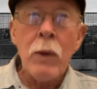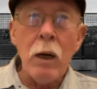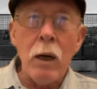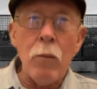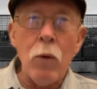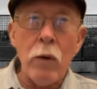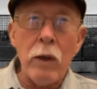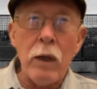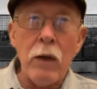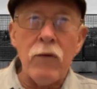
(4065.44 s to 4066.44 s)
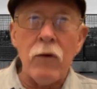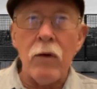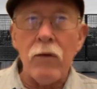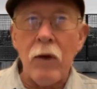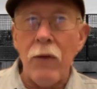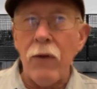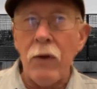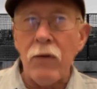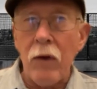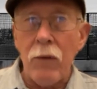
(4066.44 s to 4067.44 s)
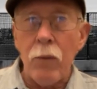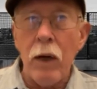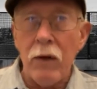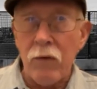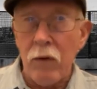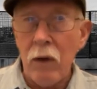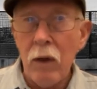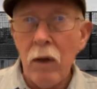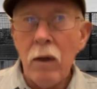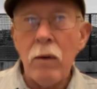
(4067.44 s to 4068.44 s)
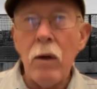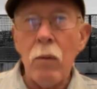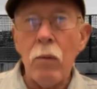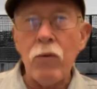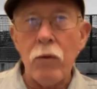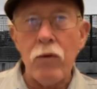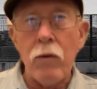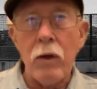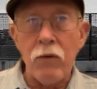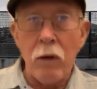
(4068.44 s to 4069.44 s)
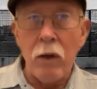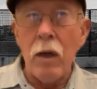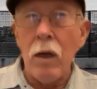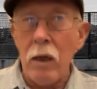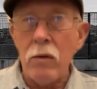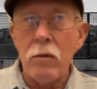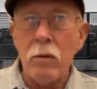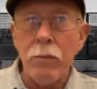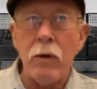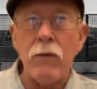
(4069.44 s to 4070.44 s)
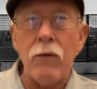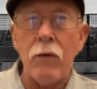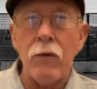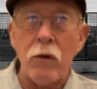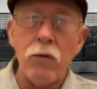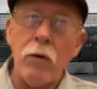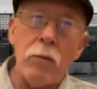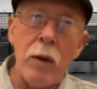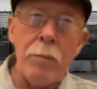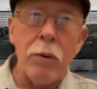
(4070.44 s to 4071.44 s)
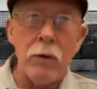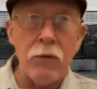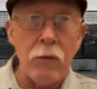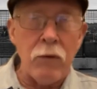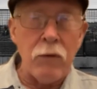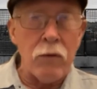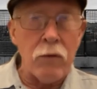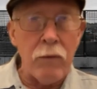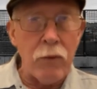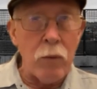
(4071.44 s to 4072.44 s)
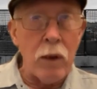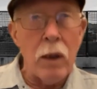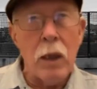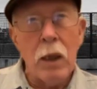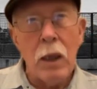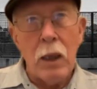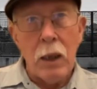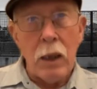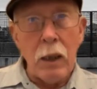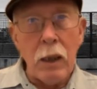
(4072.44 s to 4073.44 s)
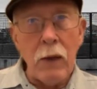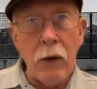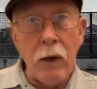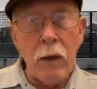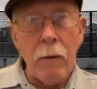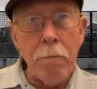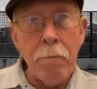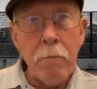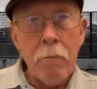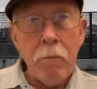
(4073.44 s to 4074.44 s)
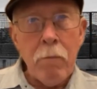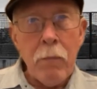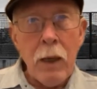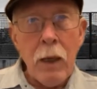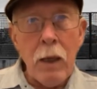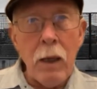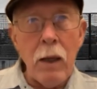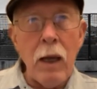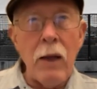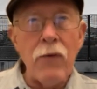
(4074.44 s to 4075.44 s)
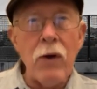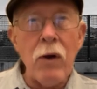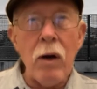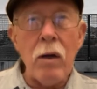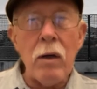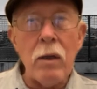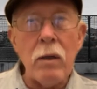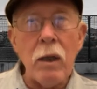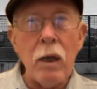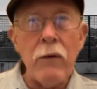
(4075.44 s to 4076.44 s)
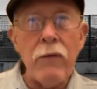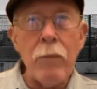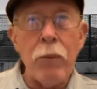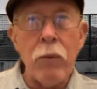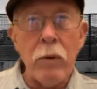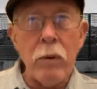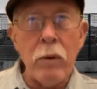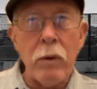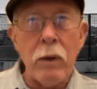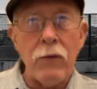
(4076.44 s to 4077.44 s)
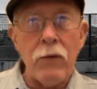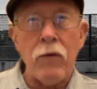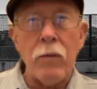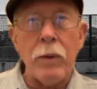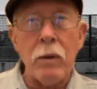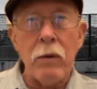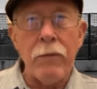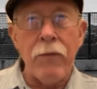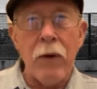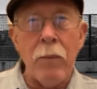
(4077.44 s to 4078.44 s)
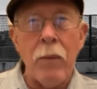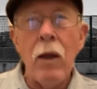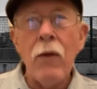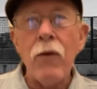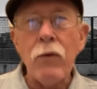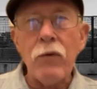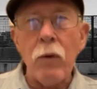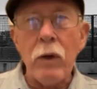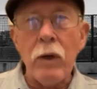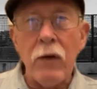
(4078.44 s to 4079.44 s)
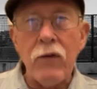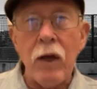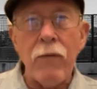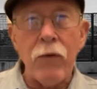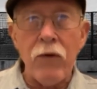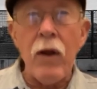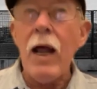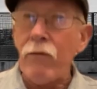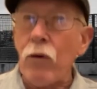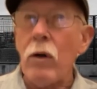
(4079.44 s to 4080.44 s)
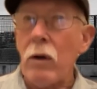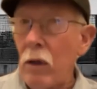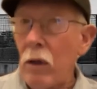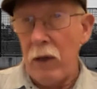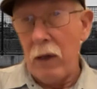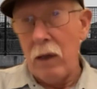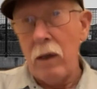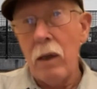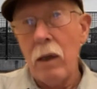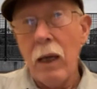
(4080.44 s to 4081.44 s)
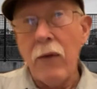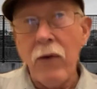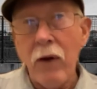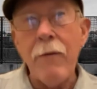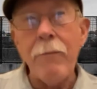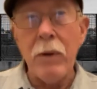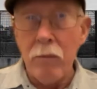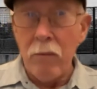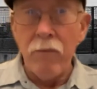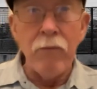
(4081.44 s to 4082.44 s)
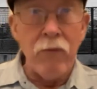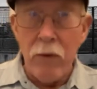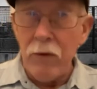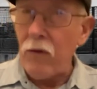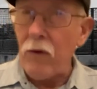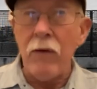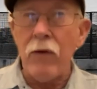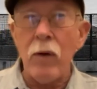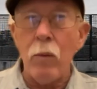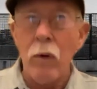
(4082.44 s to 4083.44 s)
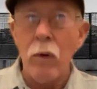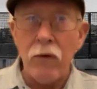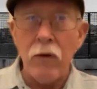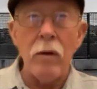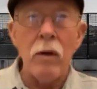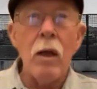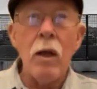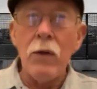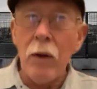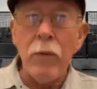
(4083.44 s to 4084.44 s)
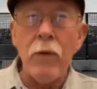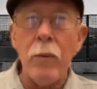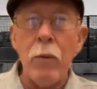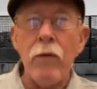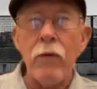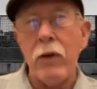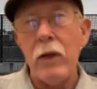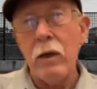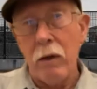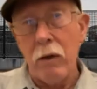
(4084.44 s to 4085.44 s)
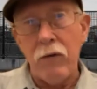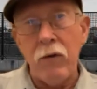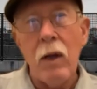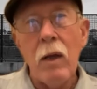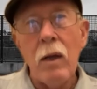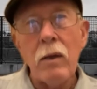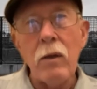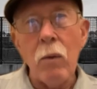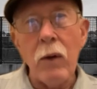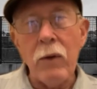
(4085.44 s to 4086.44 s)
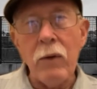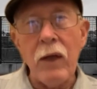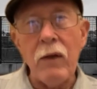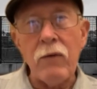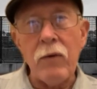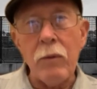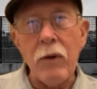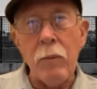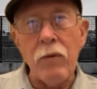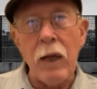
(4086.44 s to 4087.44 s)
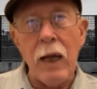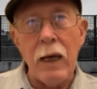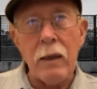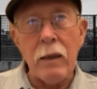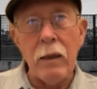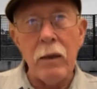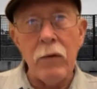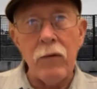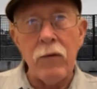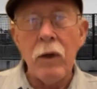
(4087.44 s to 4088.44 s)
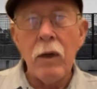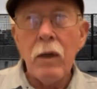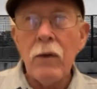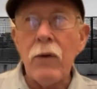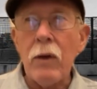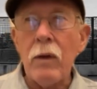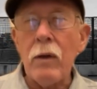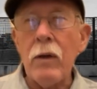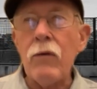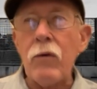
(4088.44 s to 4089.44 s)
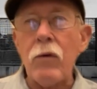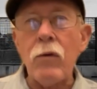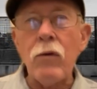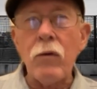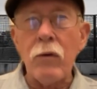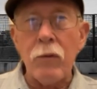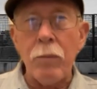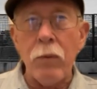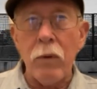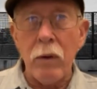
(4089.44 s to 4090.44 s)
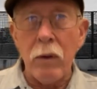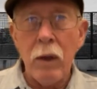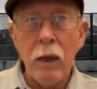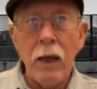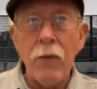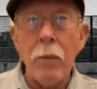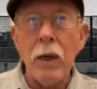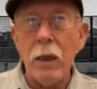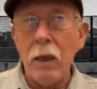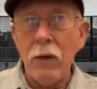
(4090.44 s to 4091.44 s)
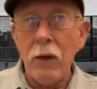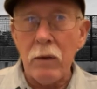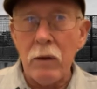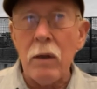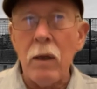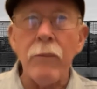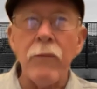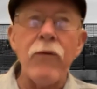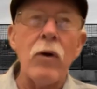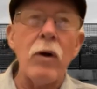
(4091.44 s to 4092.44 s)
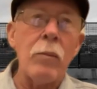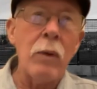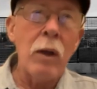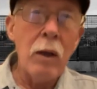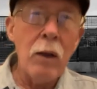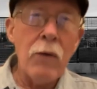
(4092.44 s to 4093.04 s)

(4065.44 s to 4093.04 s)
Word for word: um, organizing the South and the Southwest, you know, which were traditionally the non-union parts of this country, the red parts of this country, if you will. And um, and there are a lot of important lessons to be learned from those organizing efforts that have gone there. And there have been very significant ones and a number of them over the years. You know, what they sometimes lack is the institutional support and the money that could come from